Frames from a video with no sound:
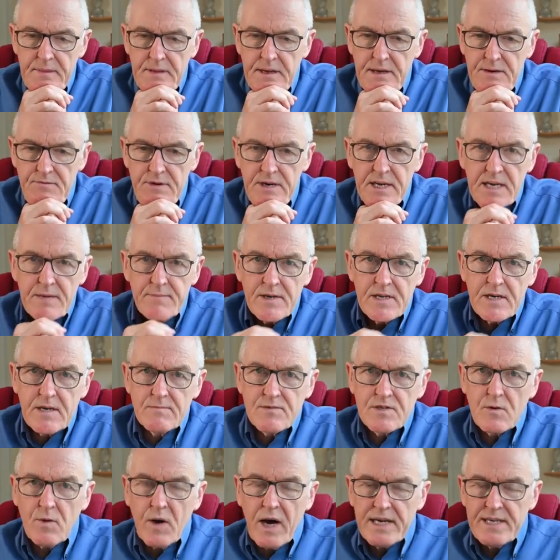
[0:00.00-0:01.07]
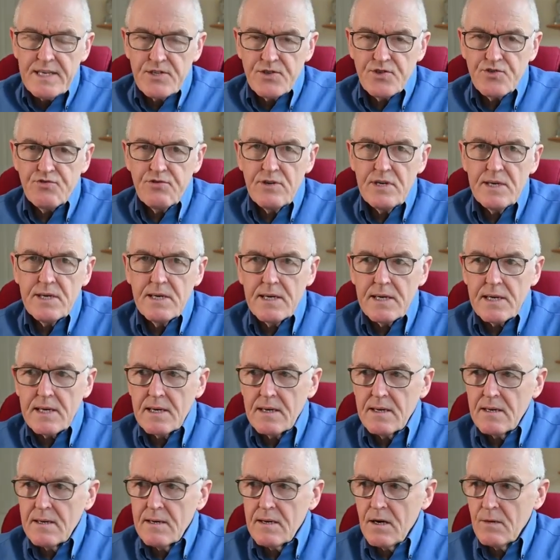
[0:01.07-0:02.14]
It really becomes quite an
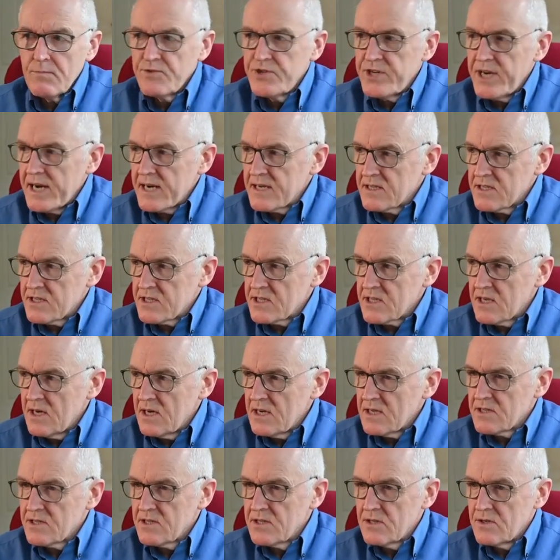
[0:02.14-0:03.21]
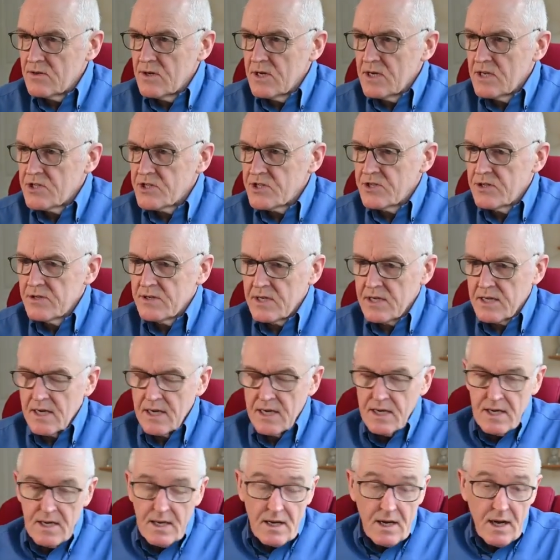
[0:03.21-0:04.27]
intriguing object to start to study.
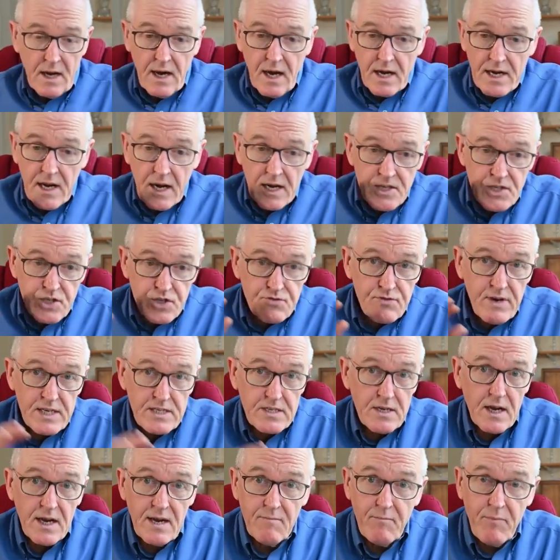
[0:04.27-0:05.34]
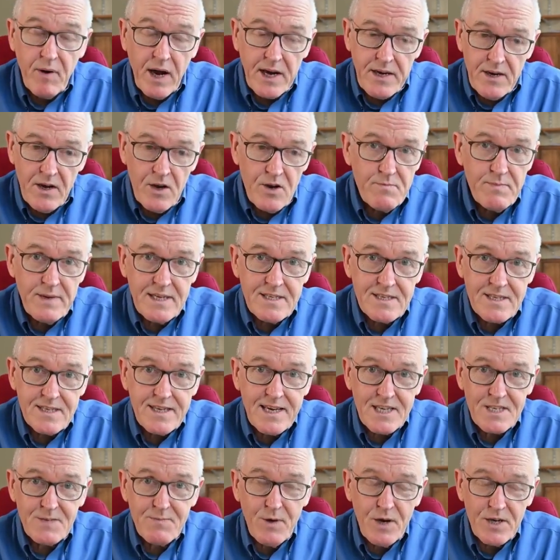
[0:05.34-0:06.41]
I stress I am by no means an
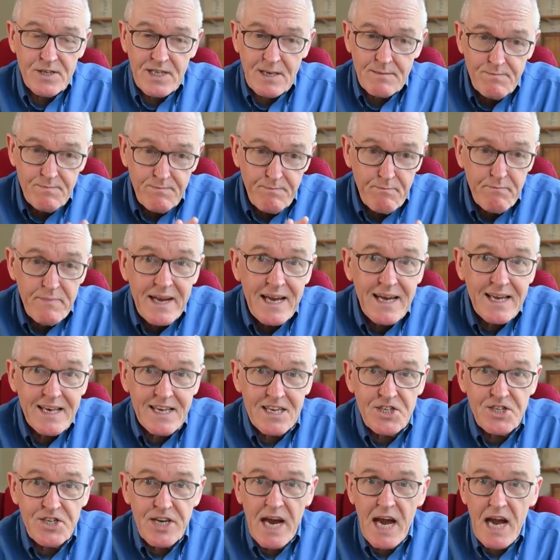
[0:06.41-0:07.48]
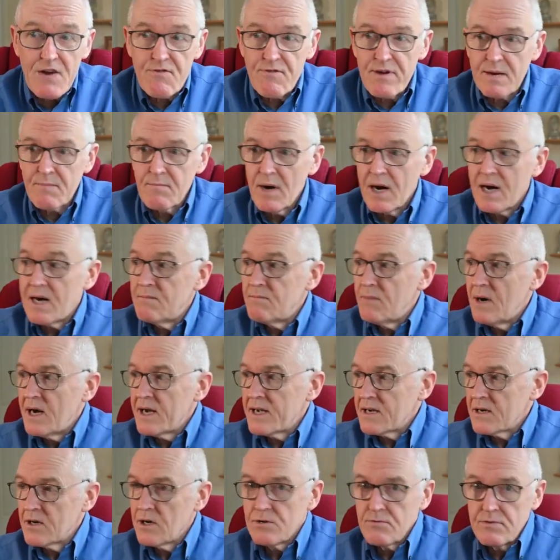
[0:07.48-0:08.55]
expert. I'm merely sharing
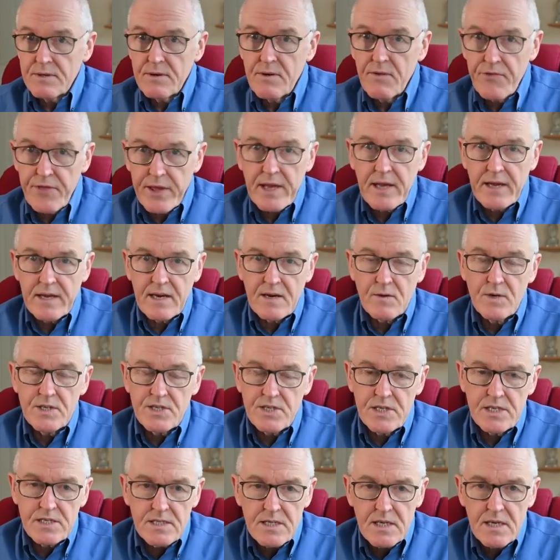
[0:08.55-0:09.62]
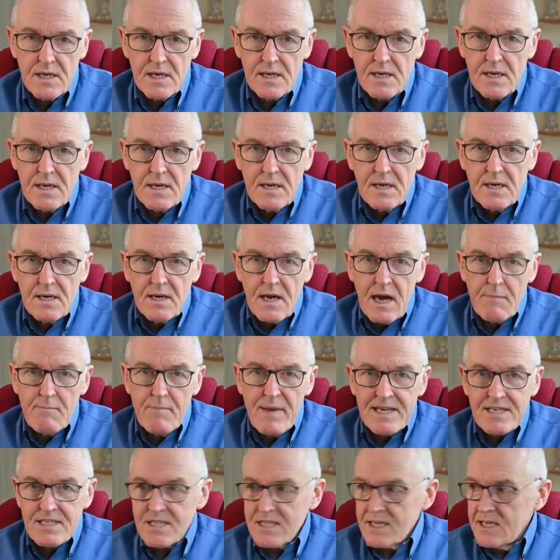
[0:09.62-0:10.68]
my current thinking, which is
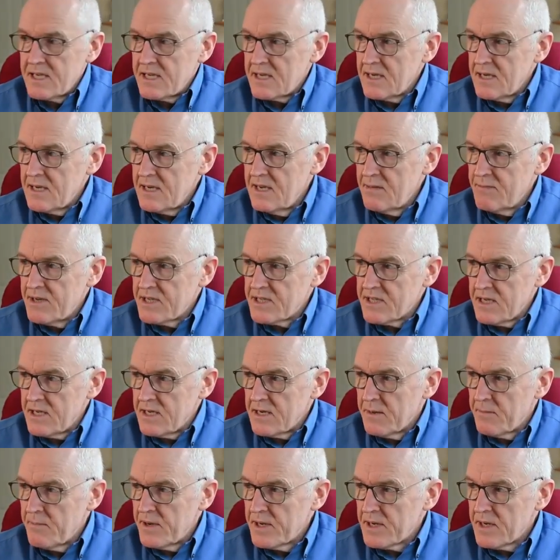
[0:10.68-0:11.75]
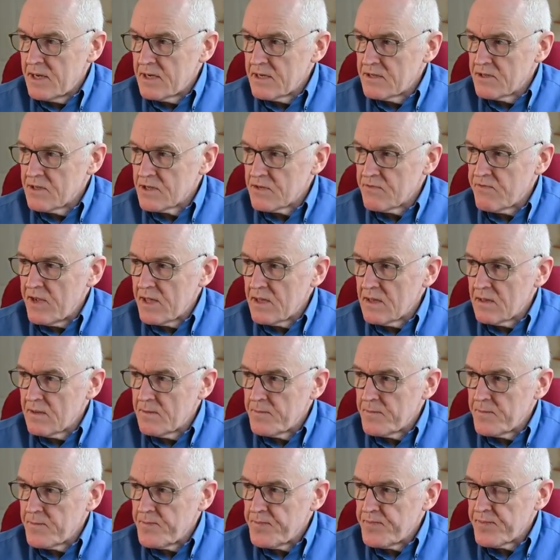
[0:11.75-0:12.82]
immensely limited, but I just felt
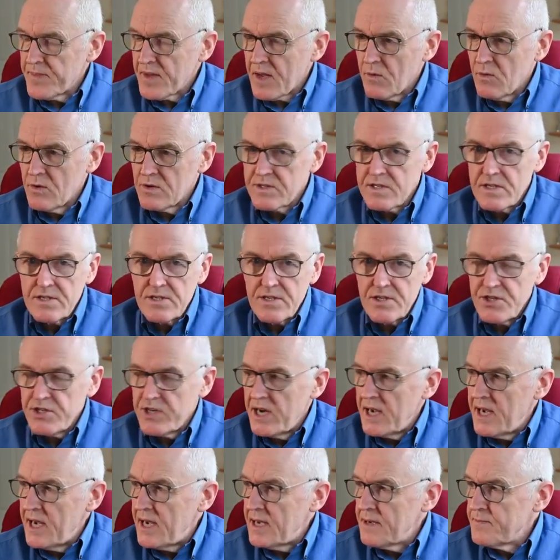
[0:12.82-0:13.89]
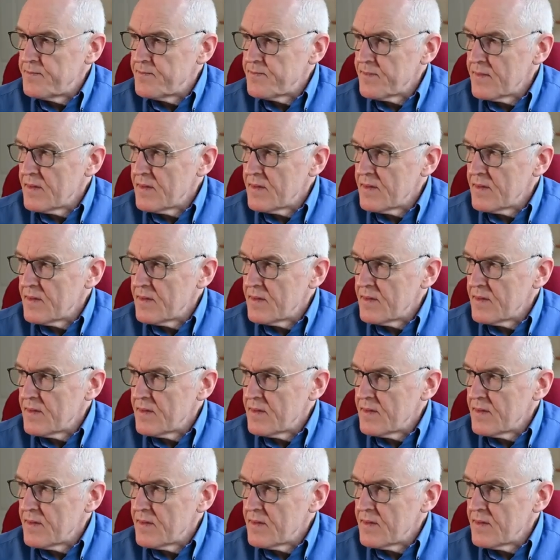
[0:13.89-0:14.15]
I wanted to share